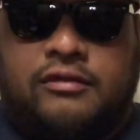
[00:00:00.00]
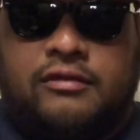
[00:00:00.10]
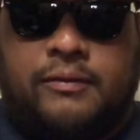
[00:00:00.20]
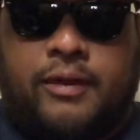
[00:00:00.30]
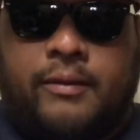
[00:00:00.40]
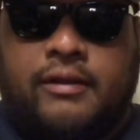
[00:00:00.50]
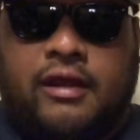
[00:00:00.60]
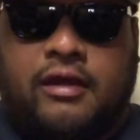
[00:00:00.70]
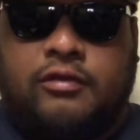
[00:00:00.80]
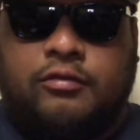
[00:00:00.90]
Department of
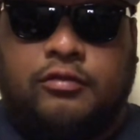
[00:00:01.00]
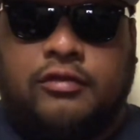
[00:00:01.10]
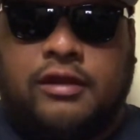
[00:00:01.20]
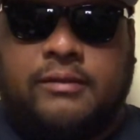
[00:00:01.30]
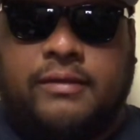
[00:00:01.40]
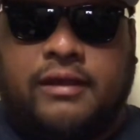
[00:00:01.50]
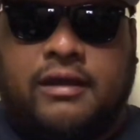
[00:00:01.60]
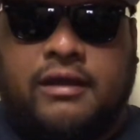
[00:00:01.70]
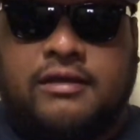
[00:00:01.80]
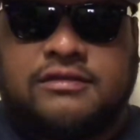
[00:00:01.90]
Health ruling
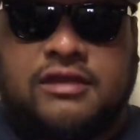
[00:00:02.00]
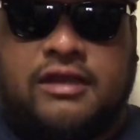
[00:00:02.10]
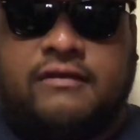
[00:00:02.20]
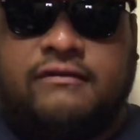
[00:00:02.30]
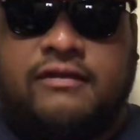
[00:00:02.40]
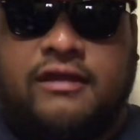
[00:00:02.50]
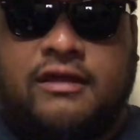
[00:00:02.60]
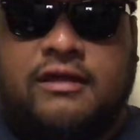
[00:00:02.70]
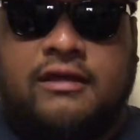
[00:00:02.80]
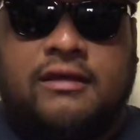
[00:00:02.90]
because of
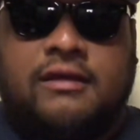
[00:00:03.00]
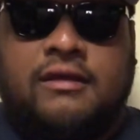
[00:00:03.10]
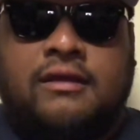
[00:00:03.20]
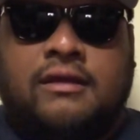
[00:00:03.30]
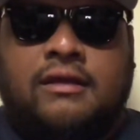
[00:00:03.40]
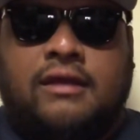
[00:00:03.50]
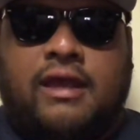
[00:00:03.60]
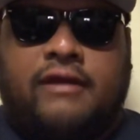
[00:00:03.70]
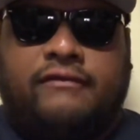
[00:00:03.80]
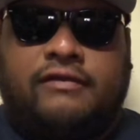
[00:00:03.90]
the
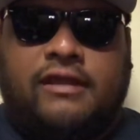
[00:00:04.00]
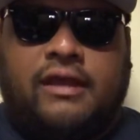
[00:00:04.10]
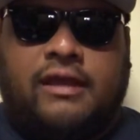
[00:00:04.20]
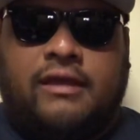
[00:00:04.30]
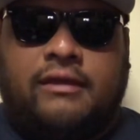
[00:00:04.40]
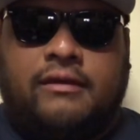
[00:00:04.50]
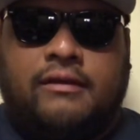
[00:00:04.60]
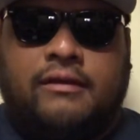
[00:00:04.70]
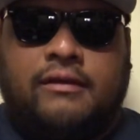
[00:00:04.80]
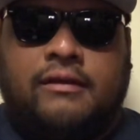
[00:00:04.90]
FDA
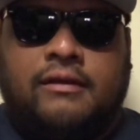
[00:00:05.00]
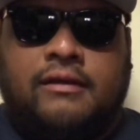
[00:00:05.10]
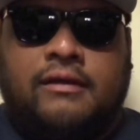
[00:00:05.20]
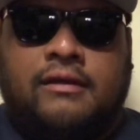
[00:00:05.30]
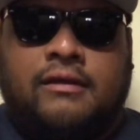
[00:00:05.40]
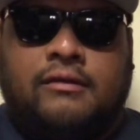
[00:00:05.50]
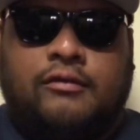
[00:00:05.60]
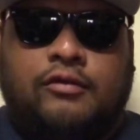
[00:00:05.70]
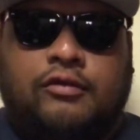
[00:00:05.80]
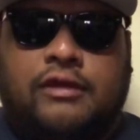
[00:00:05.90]

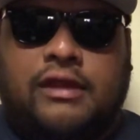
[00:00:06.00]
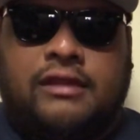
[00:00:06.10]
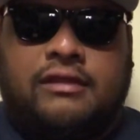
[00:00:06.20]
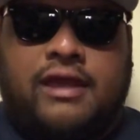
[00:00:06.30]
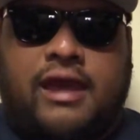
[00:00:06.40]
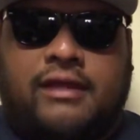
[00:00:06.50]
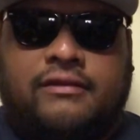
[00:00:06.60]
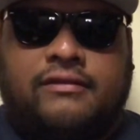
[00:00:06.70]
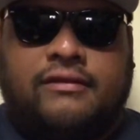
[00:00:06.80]
ruling that